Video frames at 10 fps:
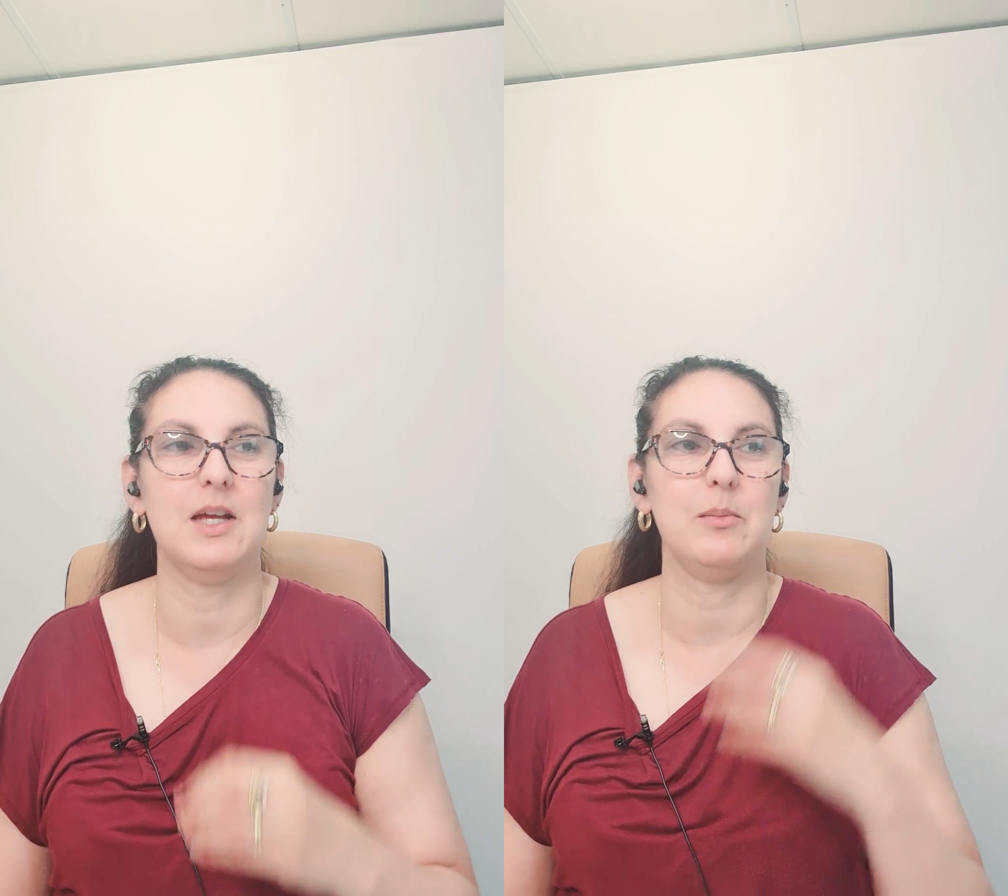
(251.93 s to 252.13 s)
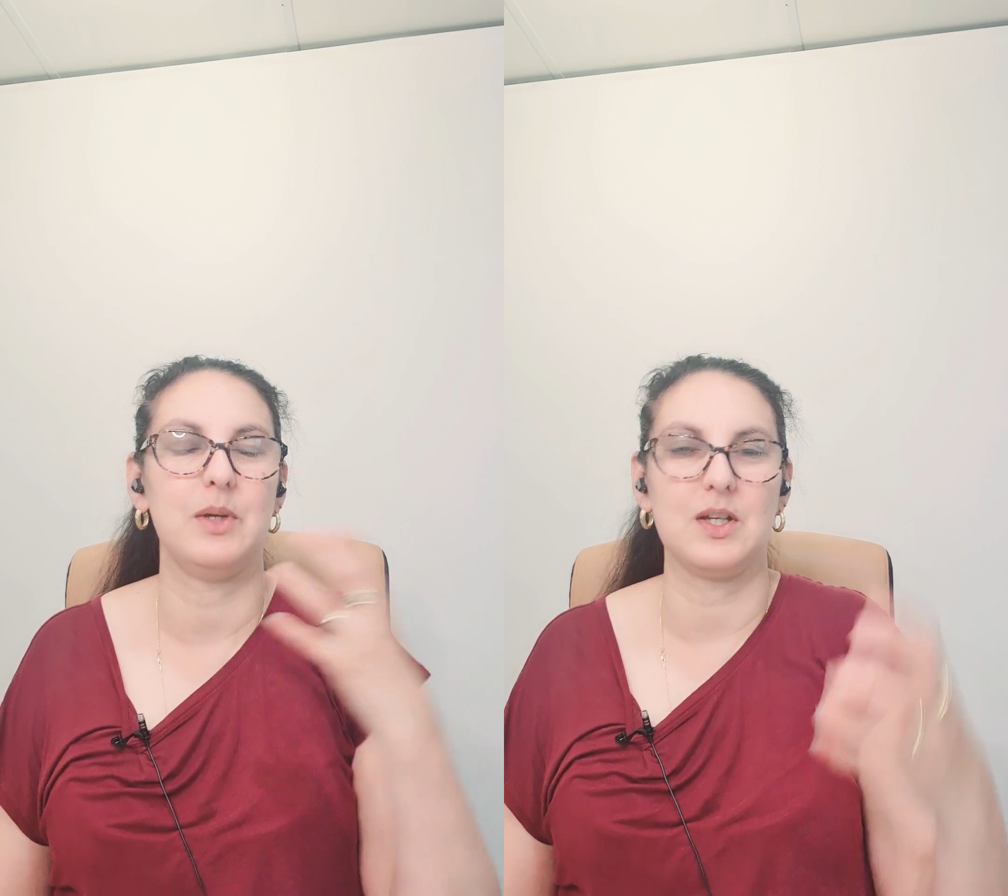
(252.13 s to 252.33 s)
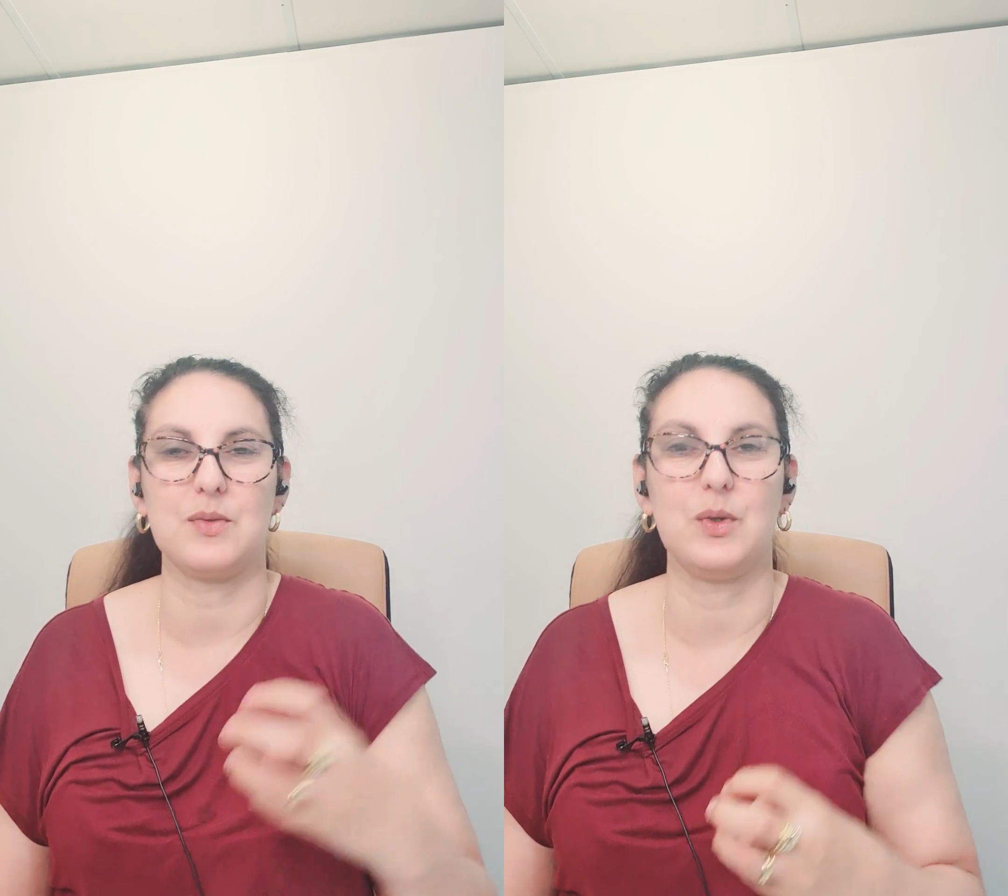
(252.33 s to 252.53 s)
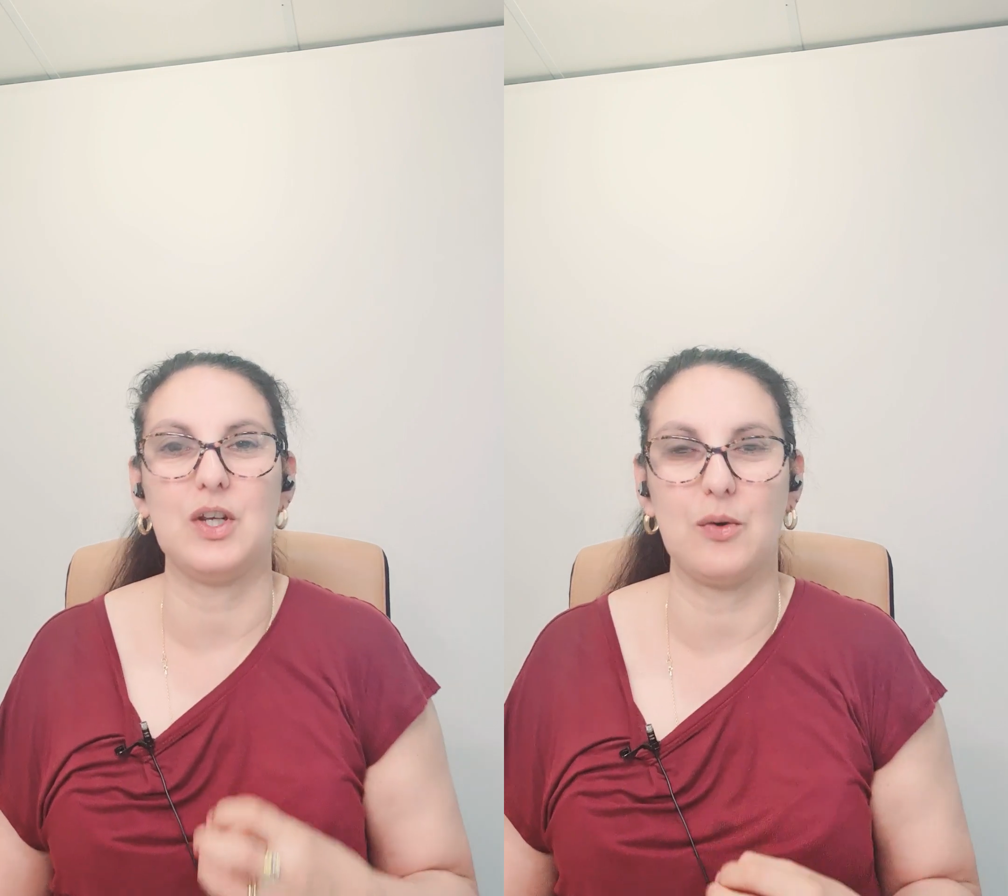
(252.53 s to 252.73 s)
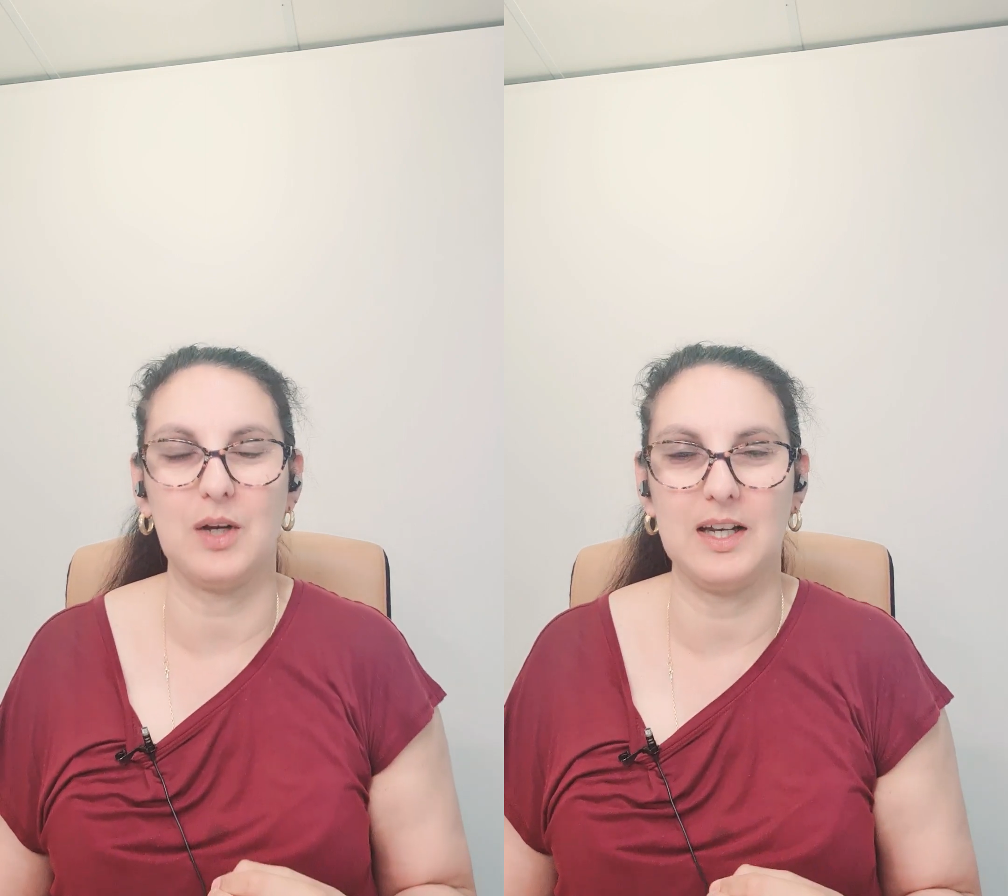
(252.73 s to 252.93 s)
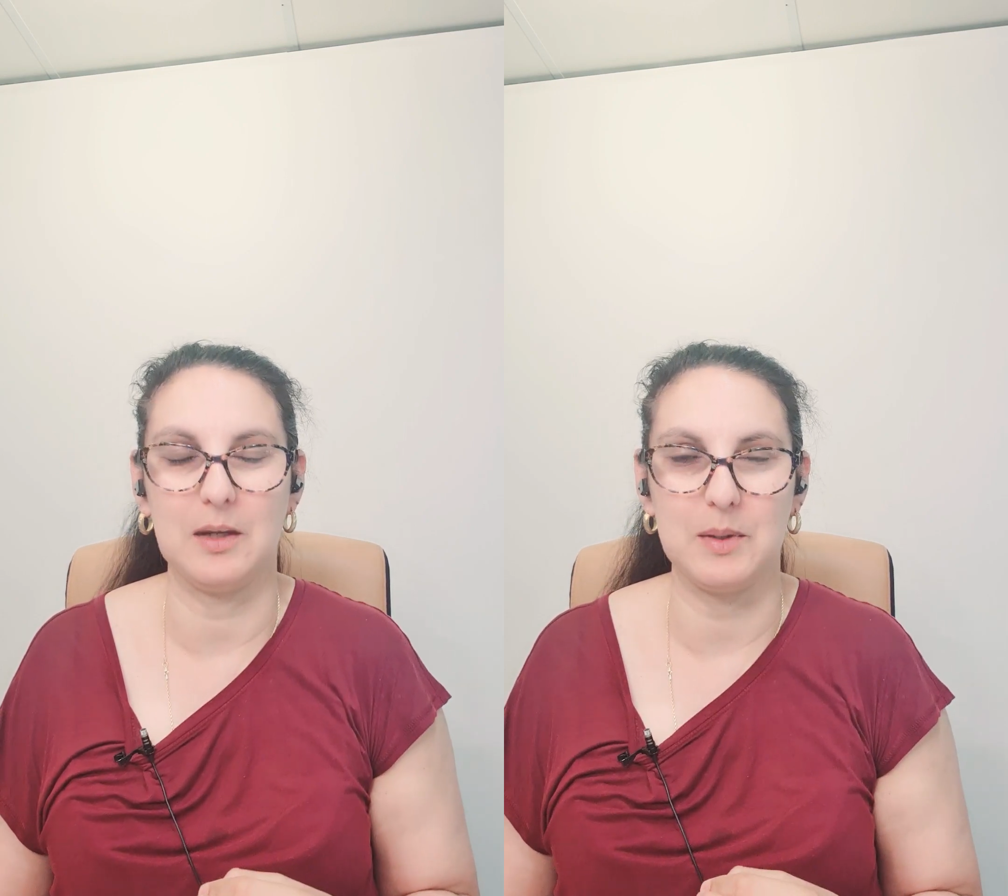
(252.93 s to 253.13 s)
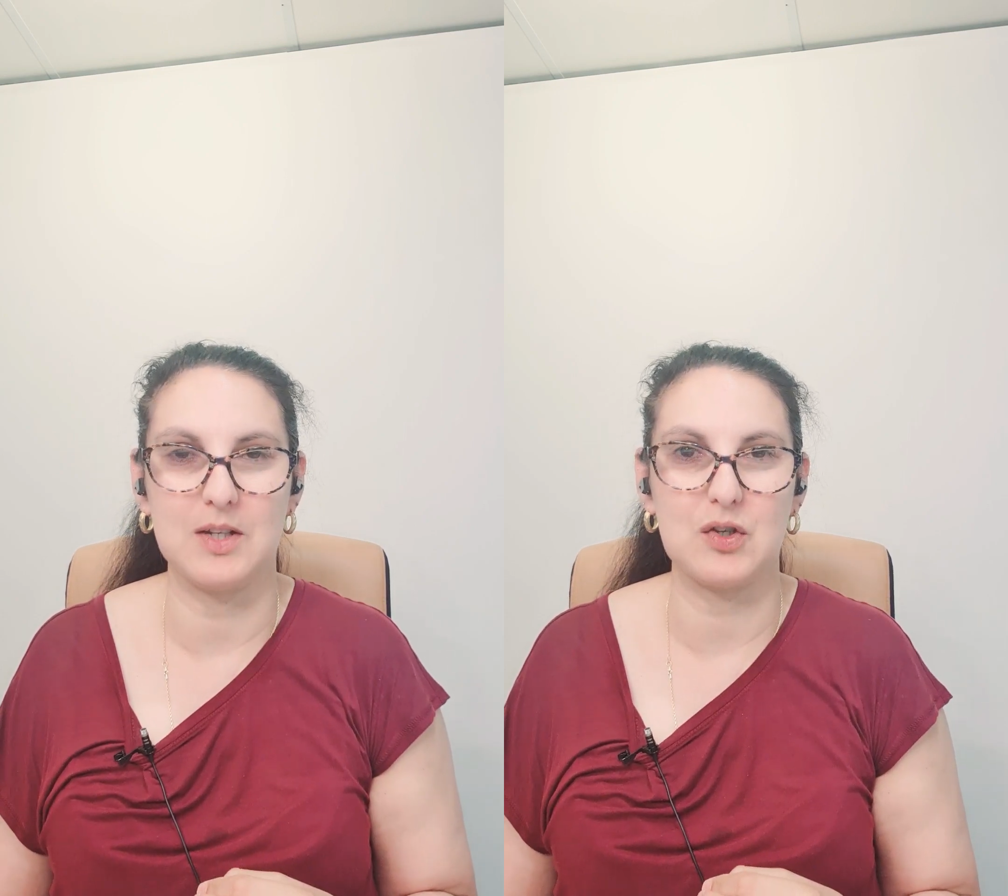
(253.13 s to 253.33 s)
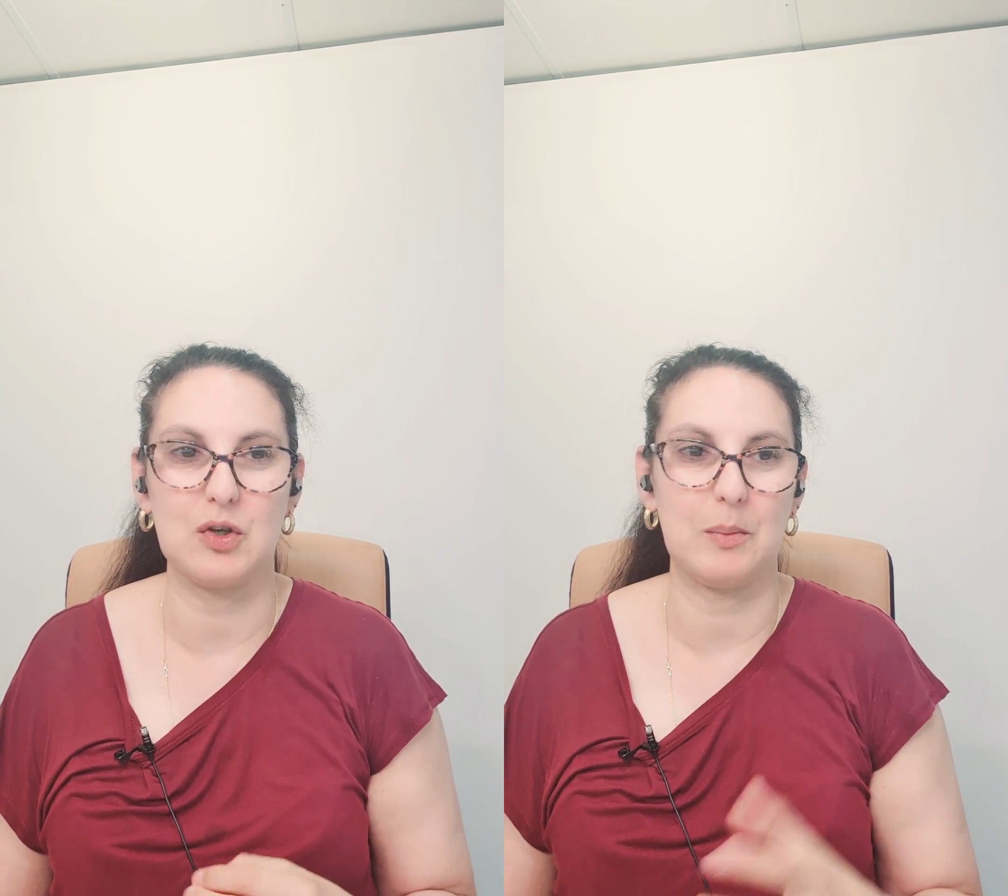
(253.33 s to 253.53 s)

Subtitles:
because we know a little bit too